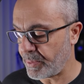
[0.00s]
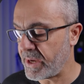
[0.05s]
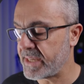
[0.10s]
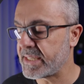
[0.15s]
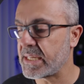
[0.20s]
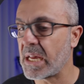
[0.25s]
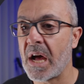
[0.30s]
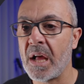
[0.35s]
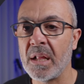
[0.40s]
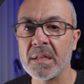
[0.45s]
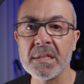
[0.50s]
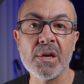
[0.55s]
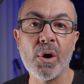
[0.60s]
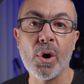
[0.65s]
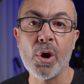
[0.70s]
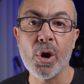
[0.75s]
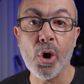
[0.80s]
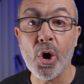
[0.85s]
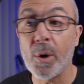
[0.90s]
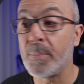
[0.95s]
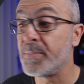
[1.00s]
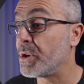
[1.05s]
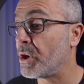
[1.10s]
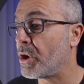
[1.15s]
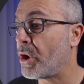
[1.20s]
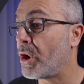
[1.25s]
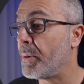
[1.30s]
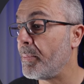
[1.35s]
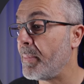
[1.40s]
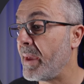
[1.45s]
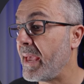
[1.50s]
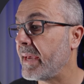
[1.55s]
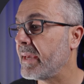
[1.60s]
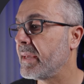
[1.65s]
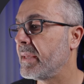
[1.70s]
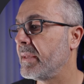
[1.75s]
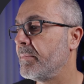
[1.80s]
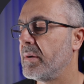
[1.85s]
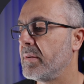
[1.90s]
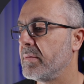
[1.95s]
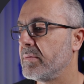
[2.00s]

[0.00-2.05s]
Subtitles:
press Alt or Option on Mac.